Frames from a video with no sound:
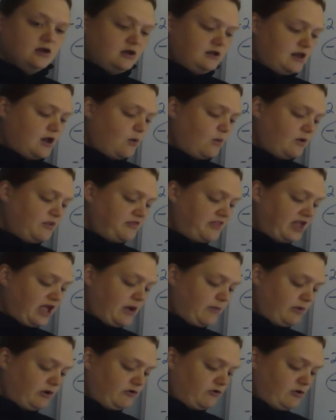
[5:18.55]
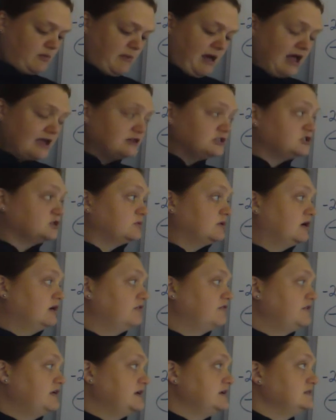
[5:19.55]
Now, one thing I want to remind you
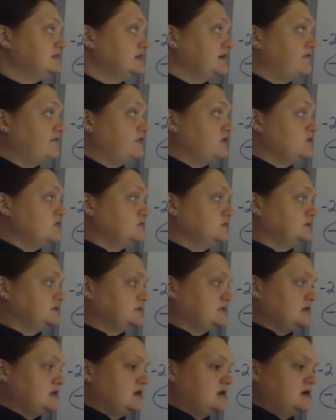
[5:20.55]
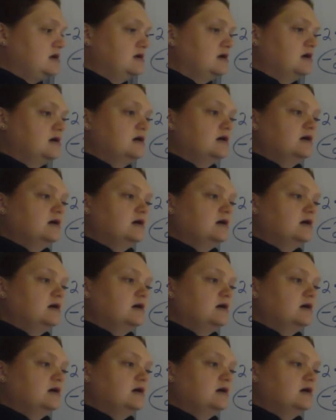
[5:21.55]
of is if you see